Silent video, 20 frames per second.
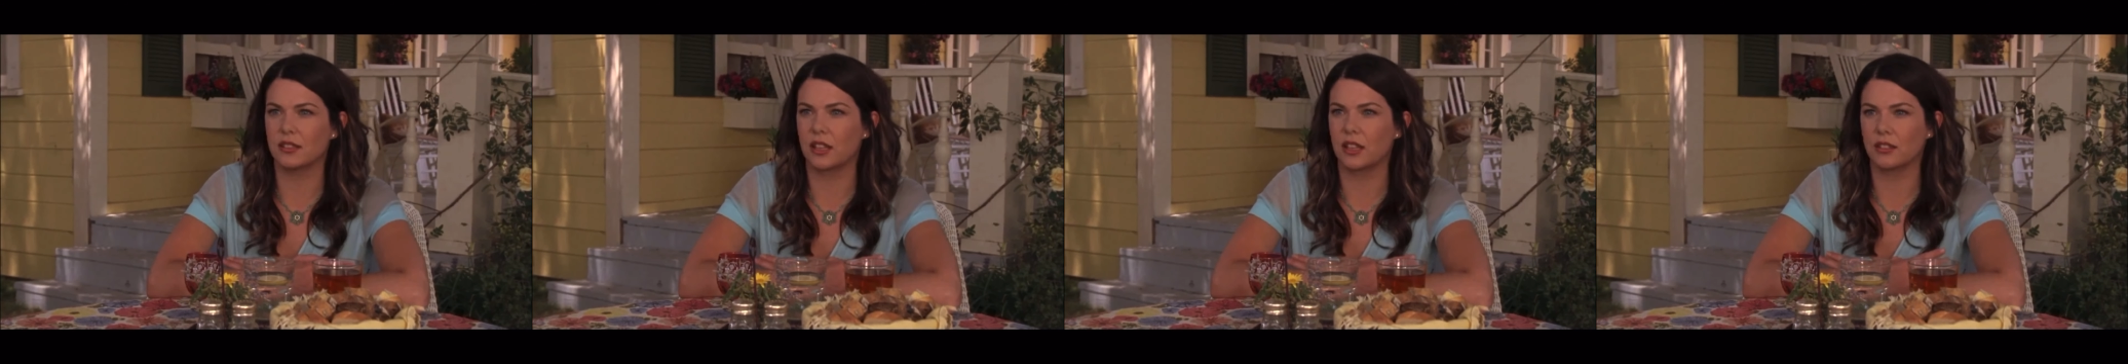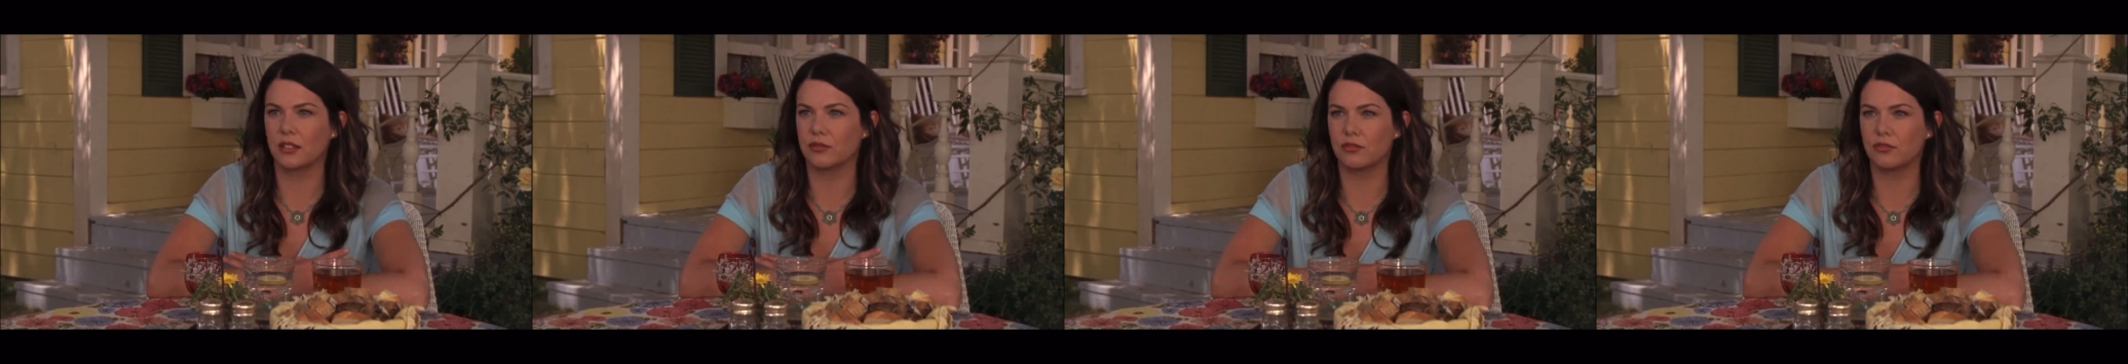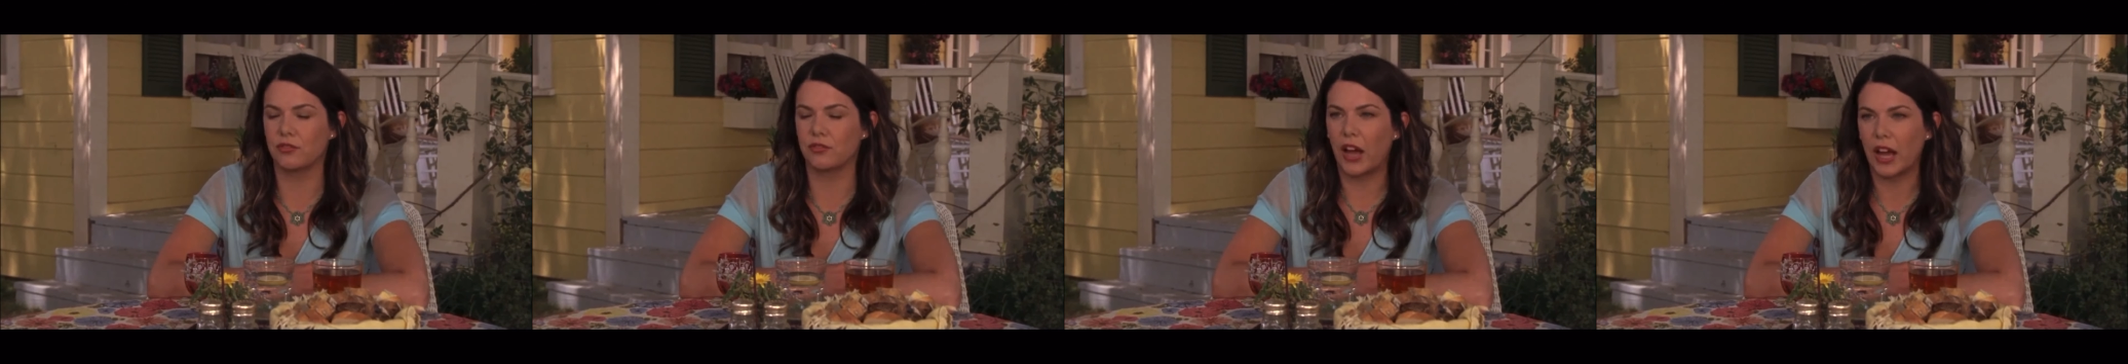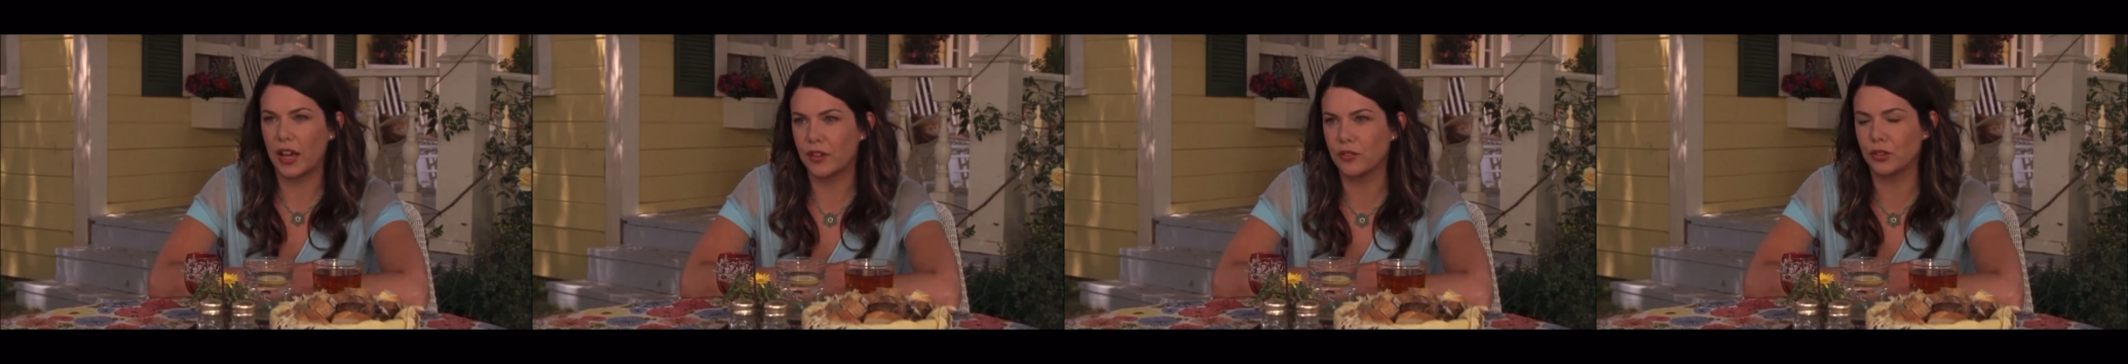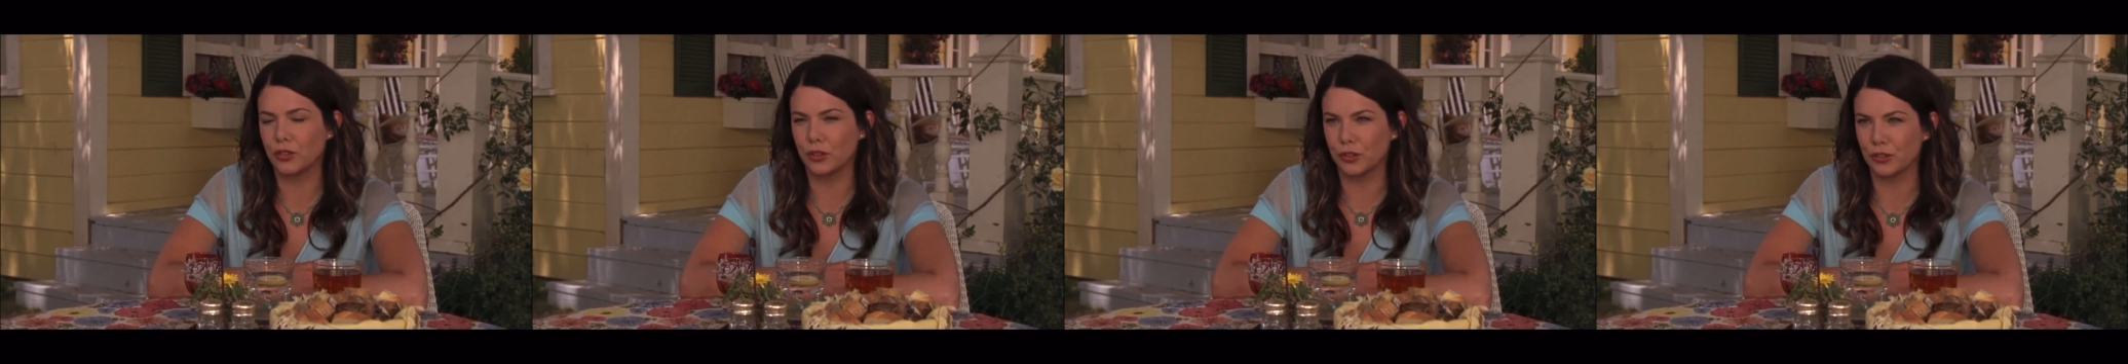like
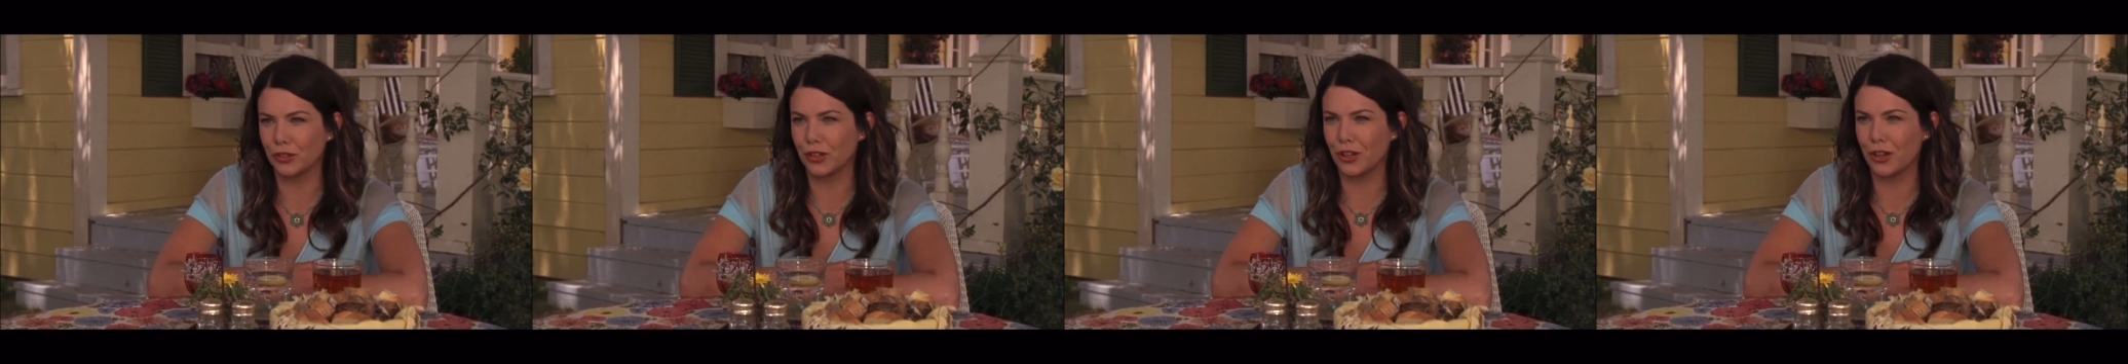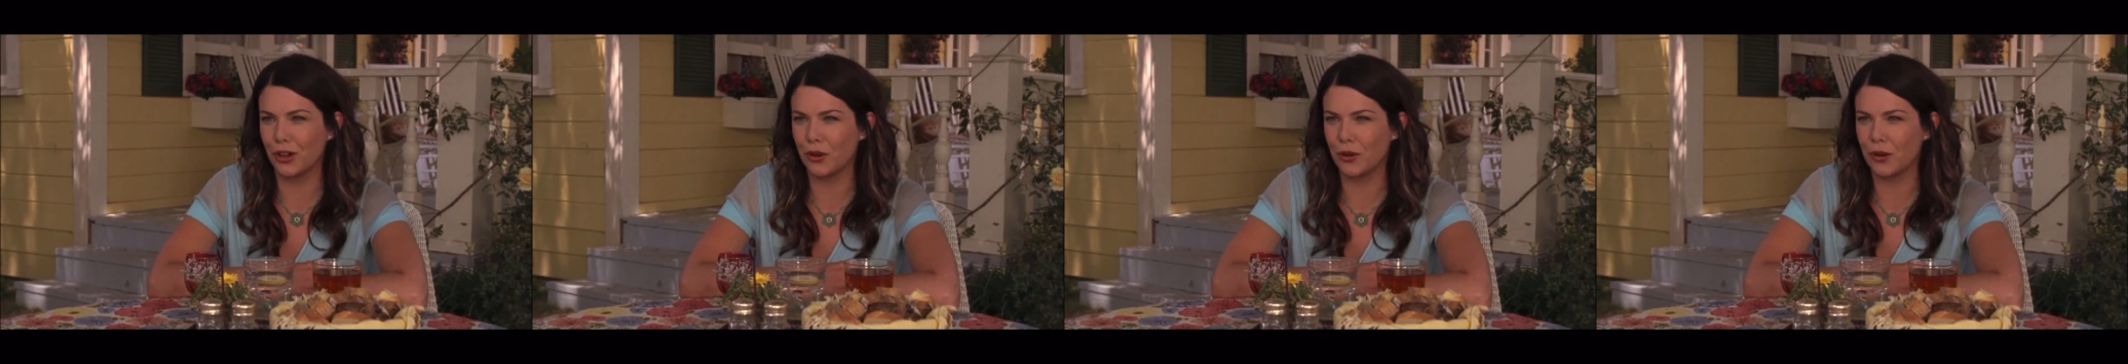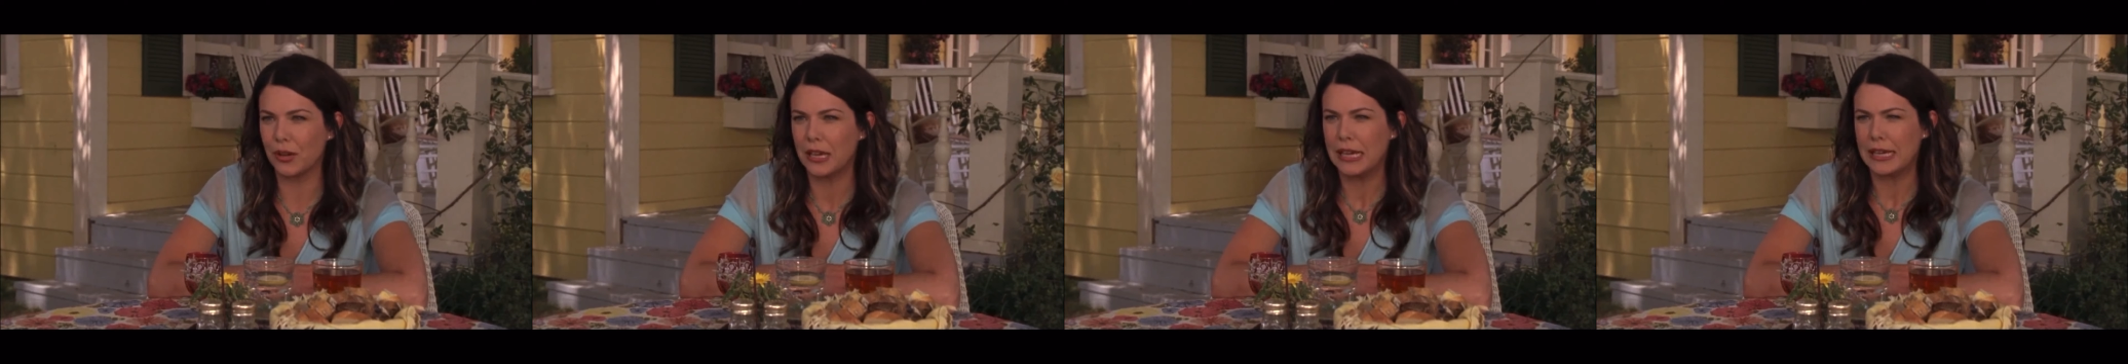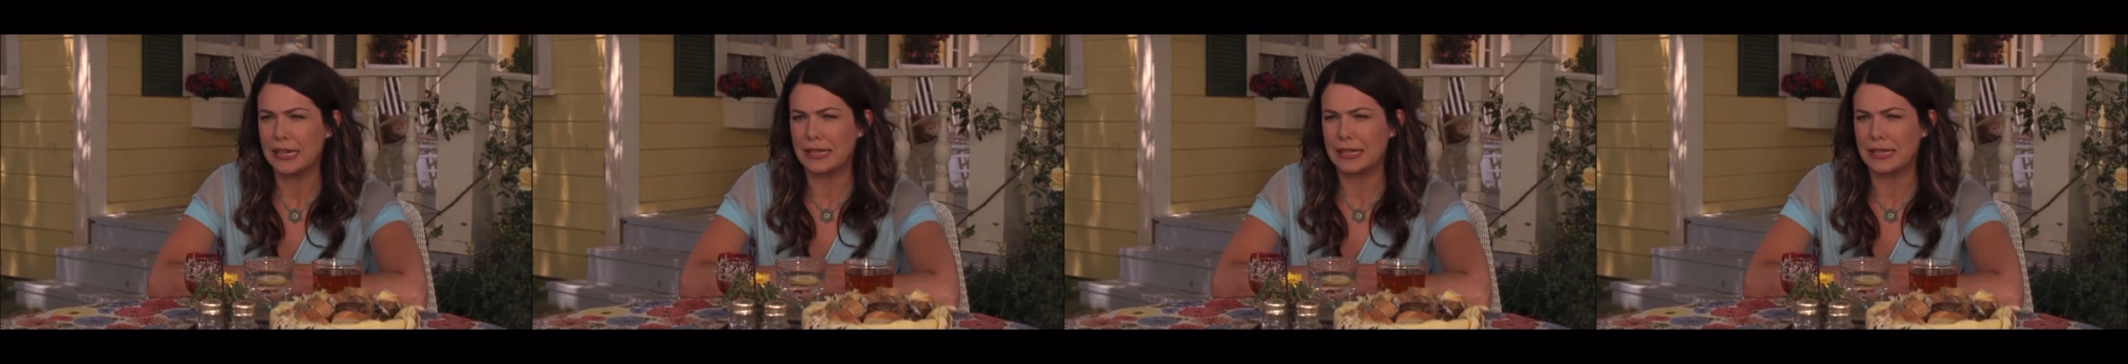5 years ago?